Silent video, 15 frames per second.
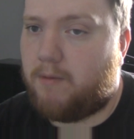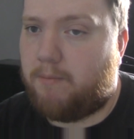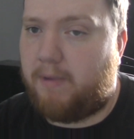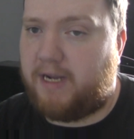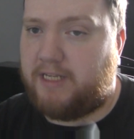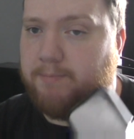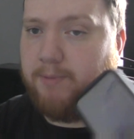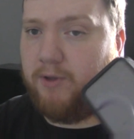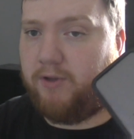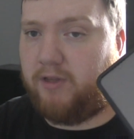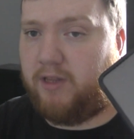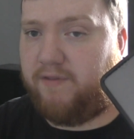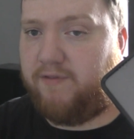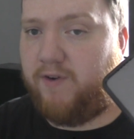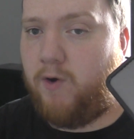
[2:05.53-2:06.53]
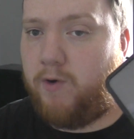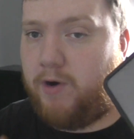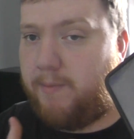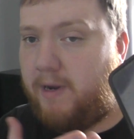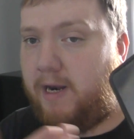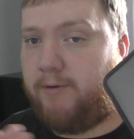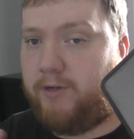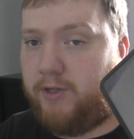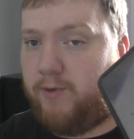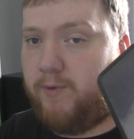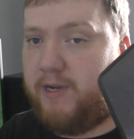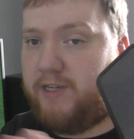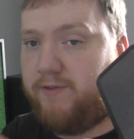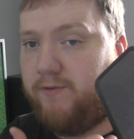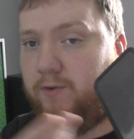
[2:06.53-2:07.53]
Mine's built into the phone. I'm allowed to do
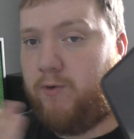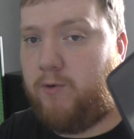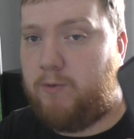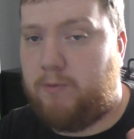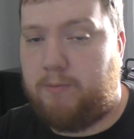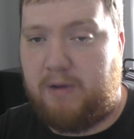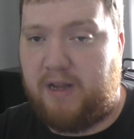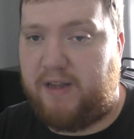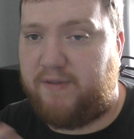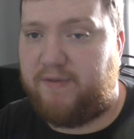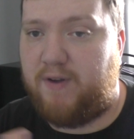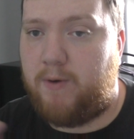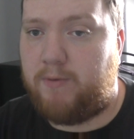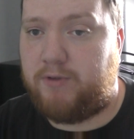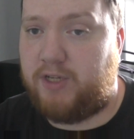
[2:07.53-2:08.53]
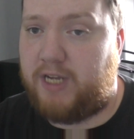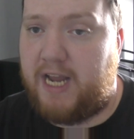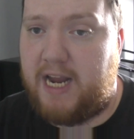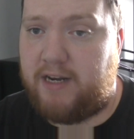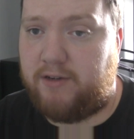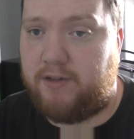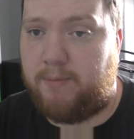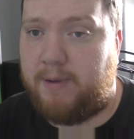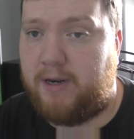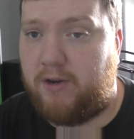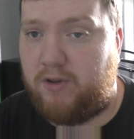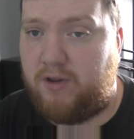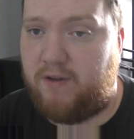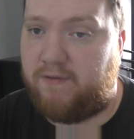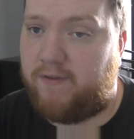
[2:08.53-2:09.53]
this through my phone. So again,
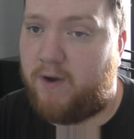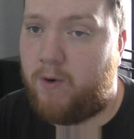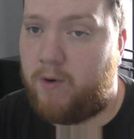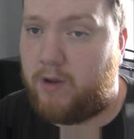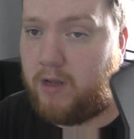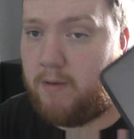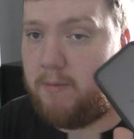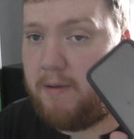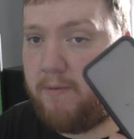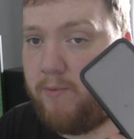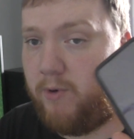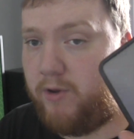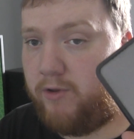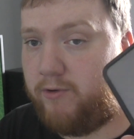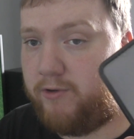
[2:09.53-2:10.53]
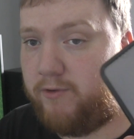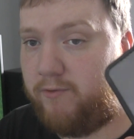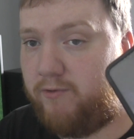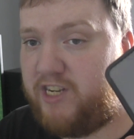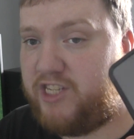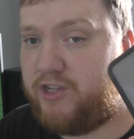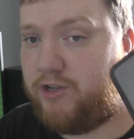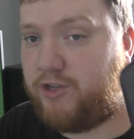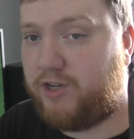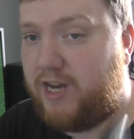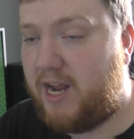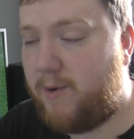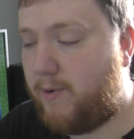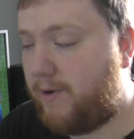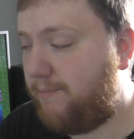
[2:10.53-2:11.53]
depending on your phone, you maybe want to do some research on
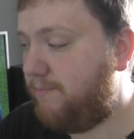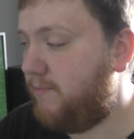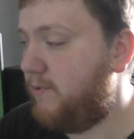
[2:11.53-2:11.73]
that one.